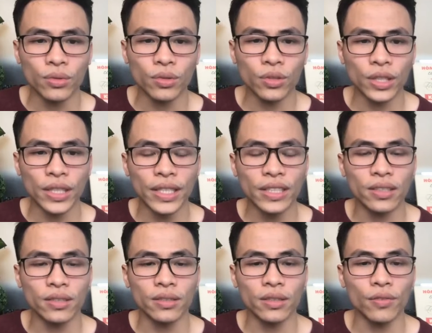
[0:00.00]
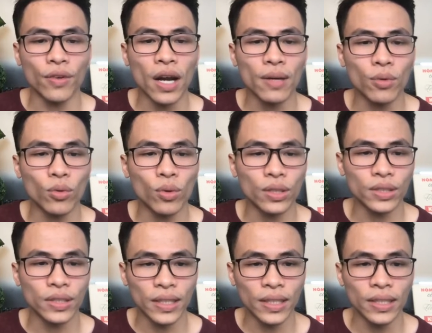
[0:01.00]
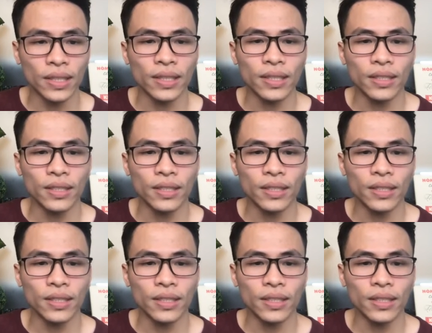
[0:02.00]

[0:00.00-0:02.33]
see the available quantity